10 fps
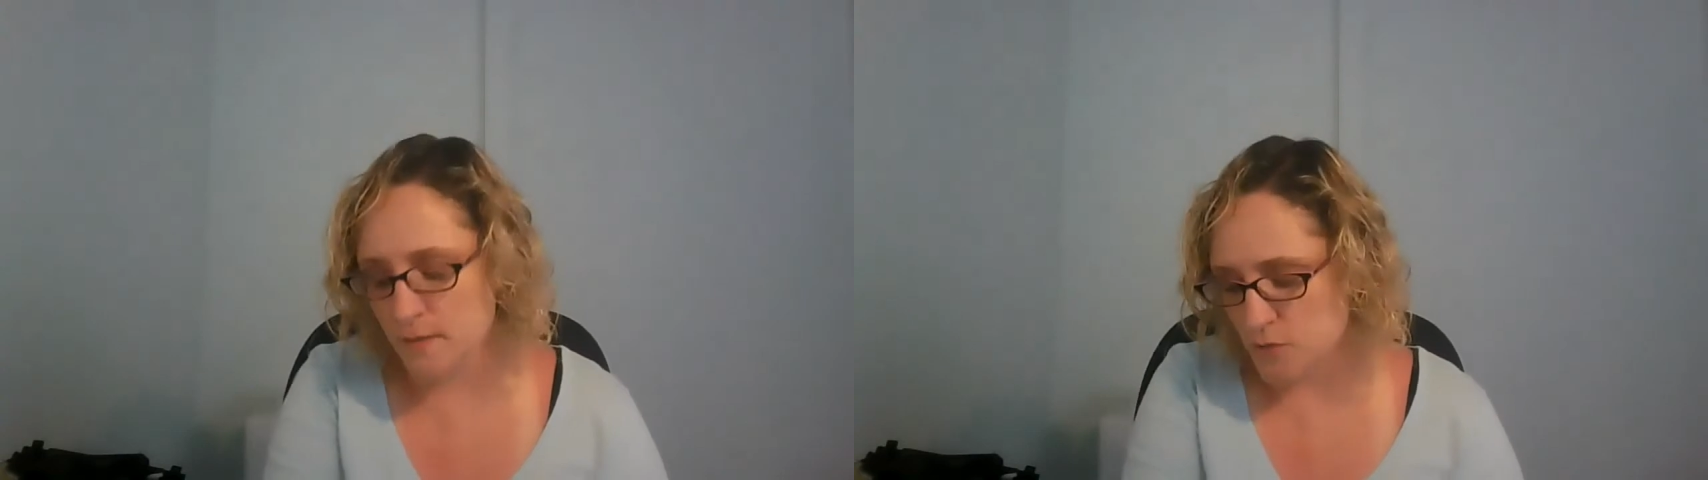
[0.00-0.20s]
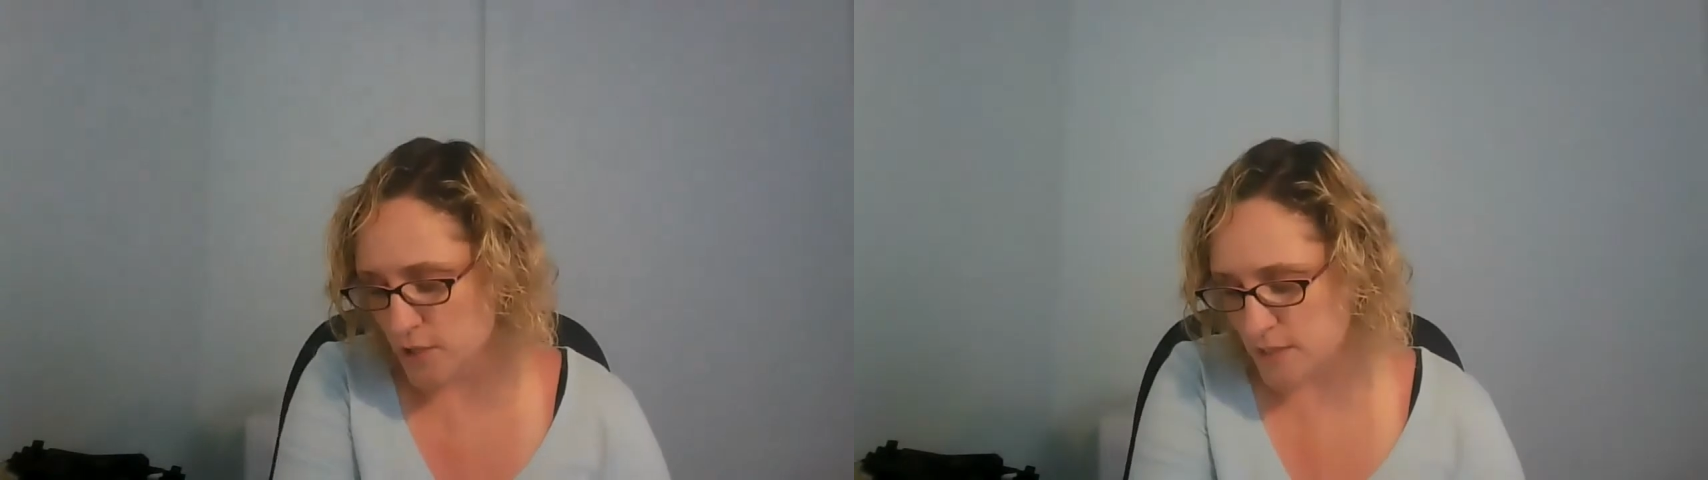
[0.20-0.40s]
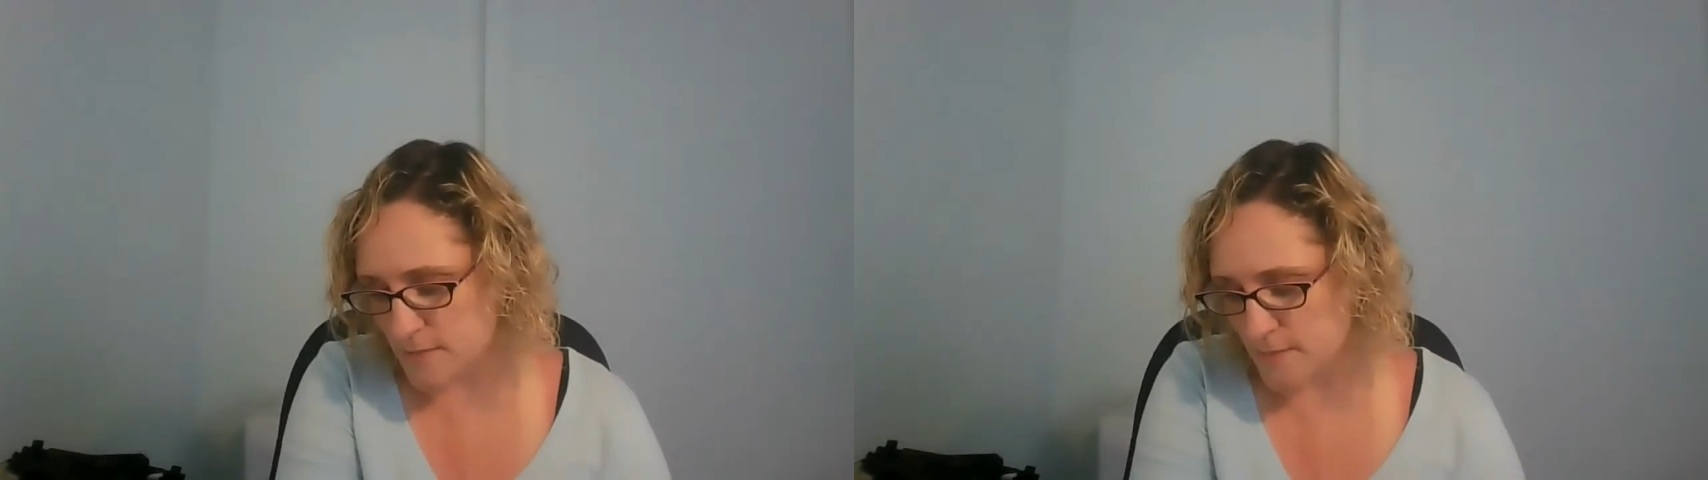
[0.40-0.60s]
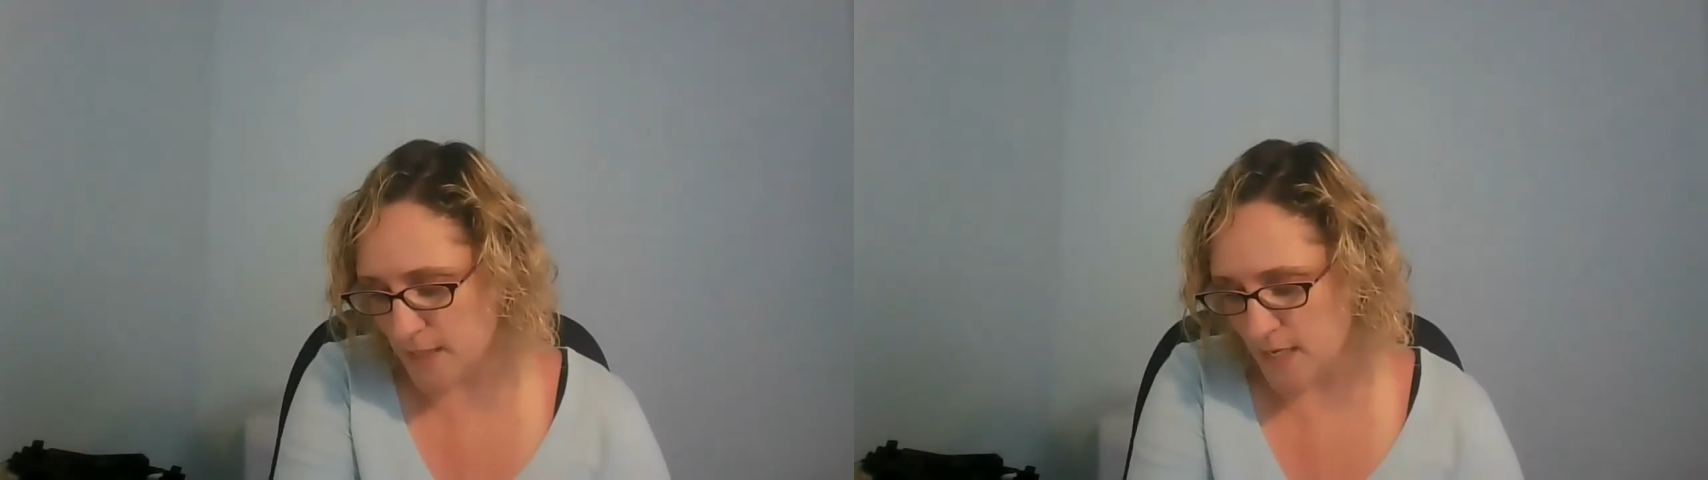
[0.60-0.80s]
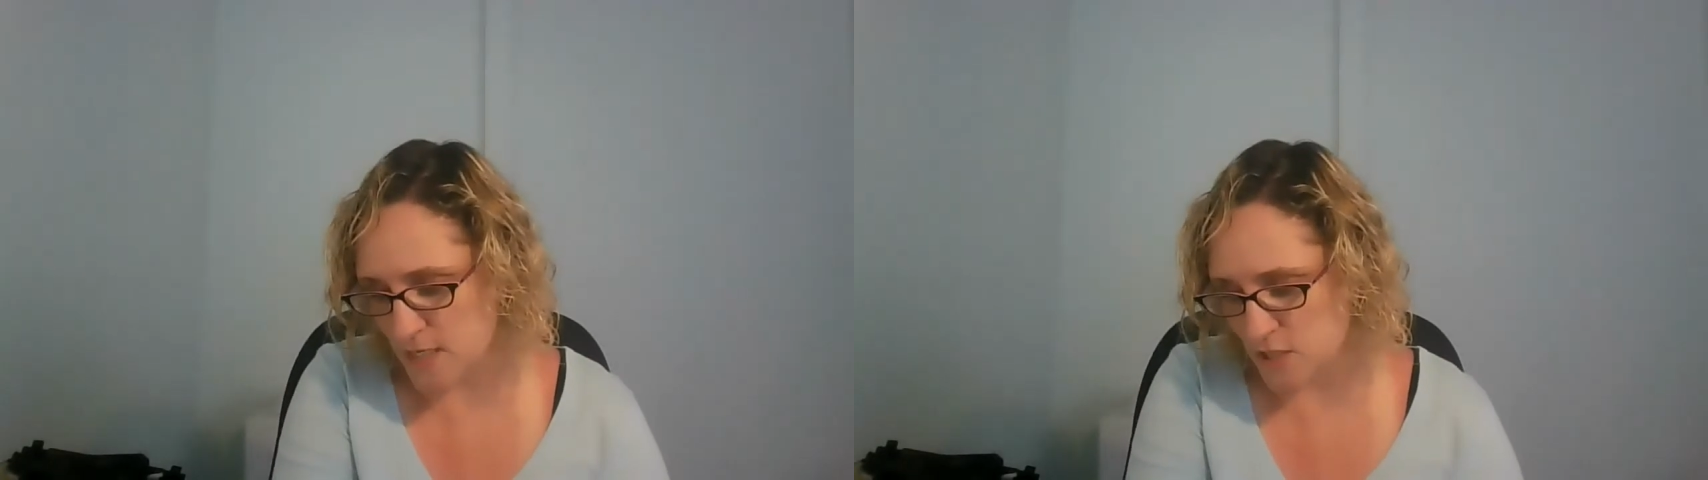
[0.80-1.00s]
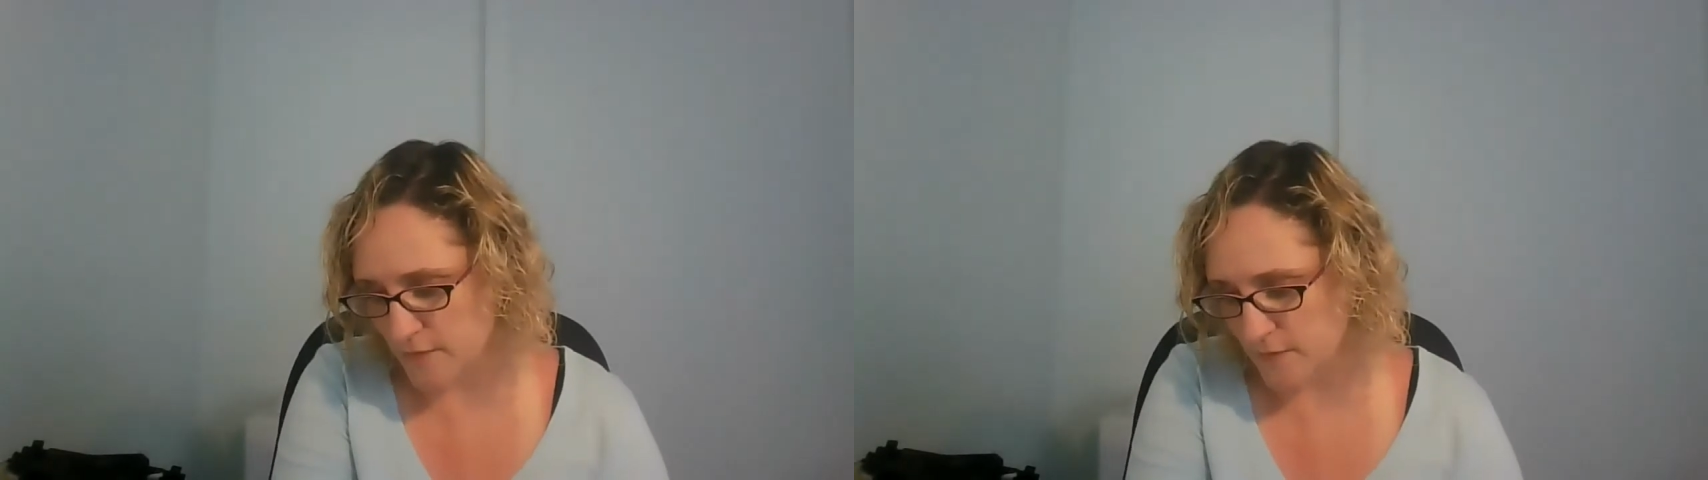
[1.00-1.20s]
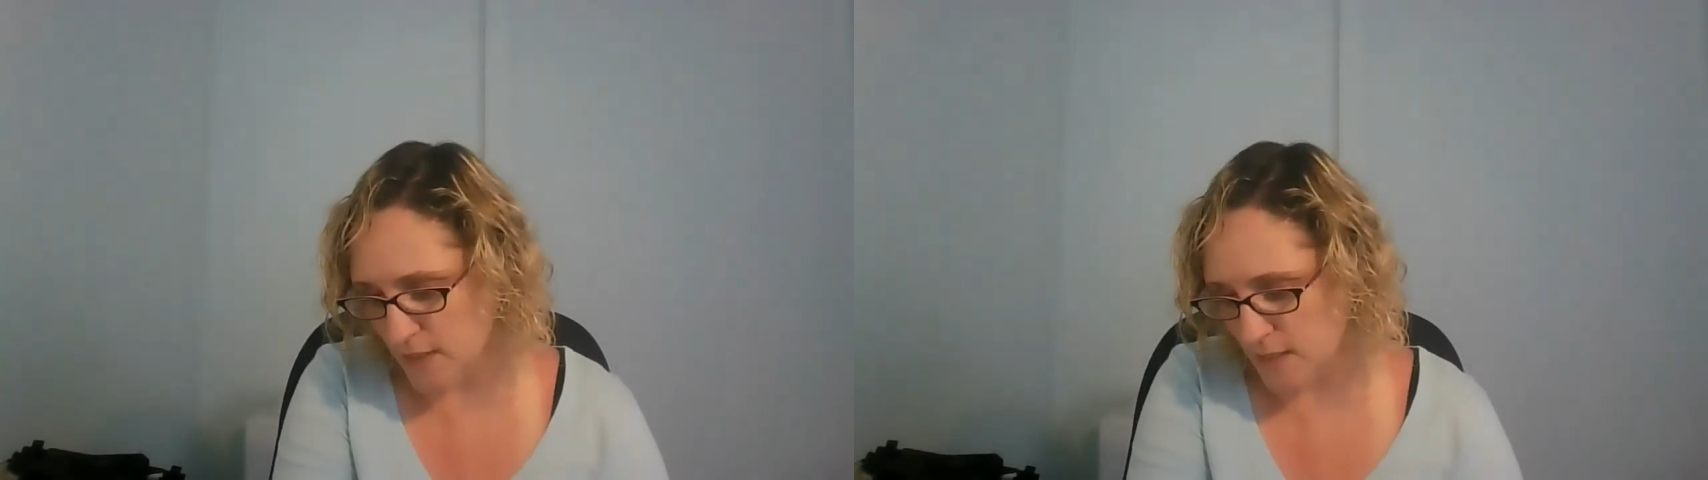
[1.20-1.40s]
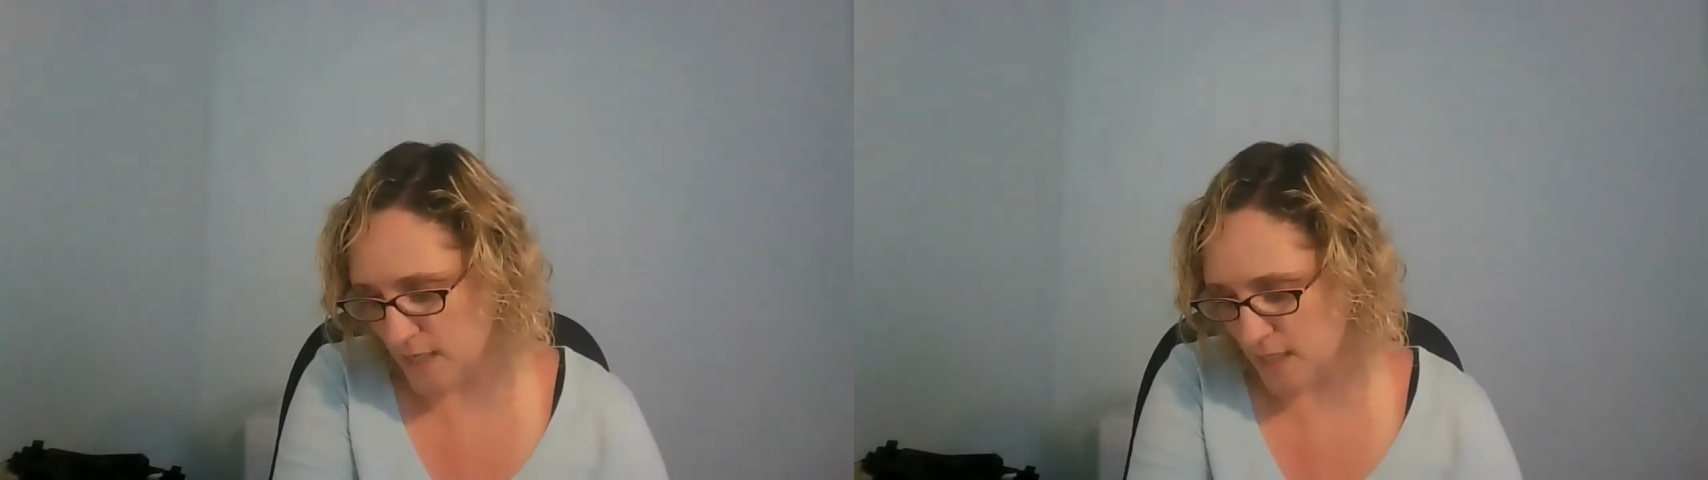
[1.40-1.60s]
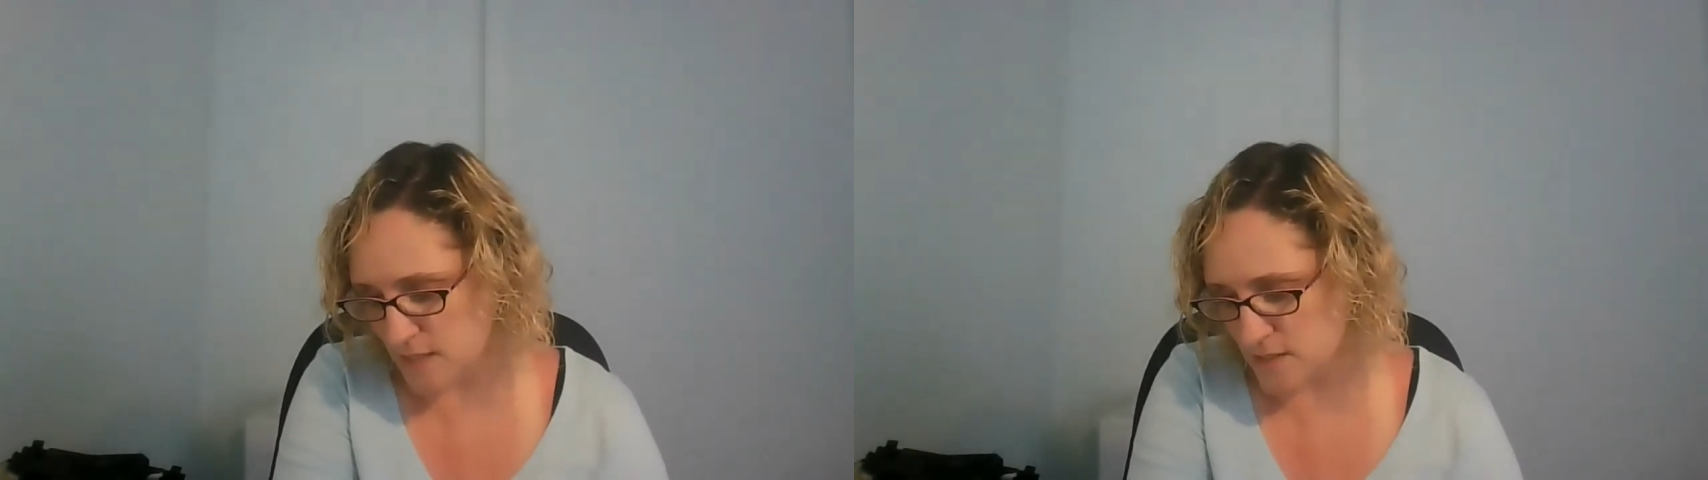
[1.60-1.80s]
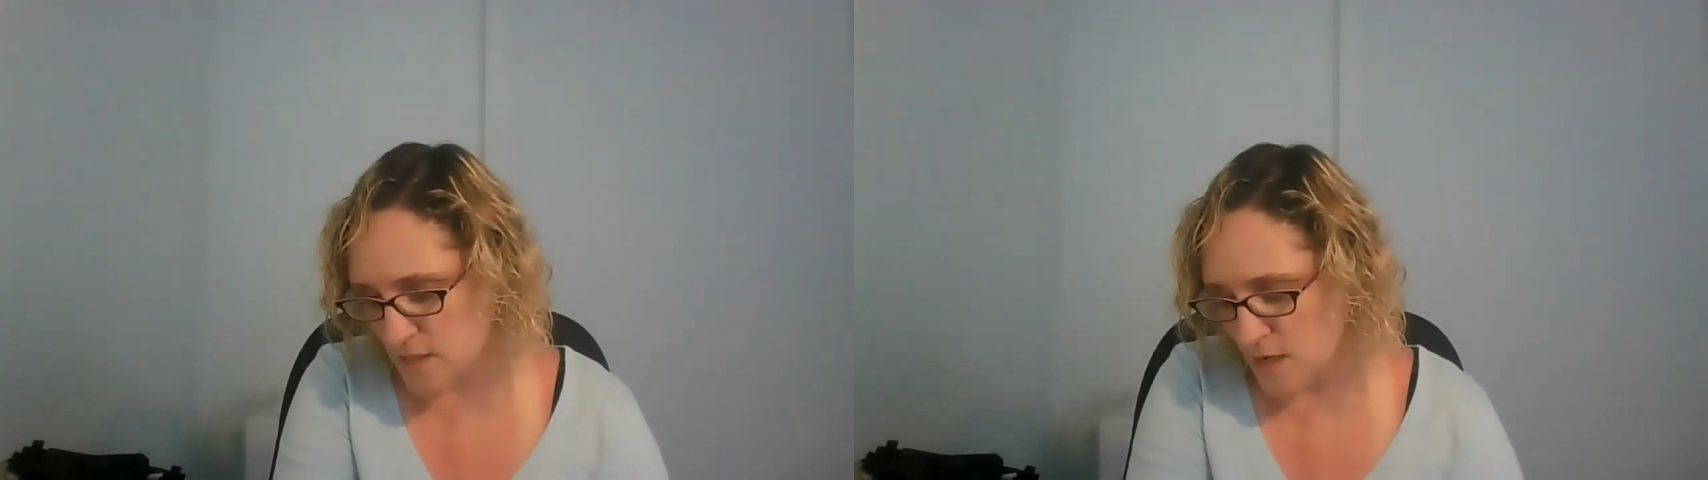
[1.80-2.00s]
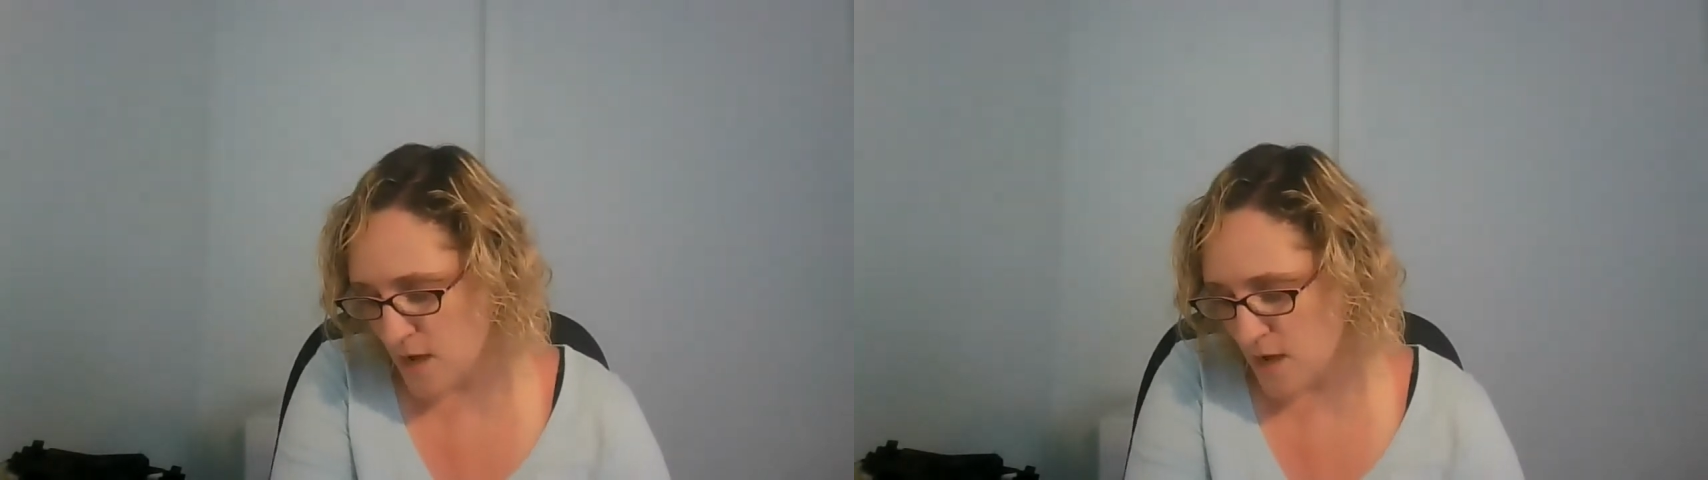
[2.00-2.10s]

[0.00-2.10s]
transmitting HIV and AIDS.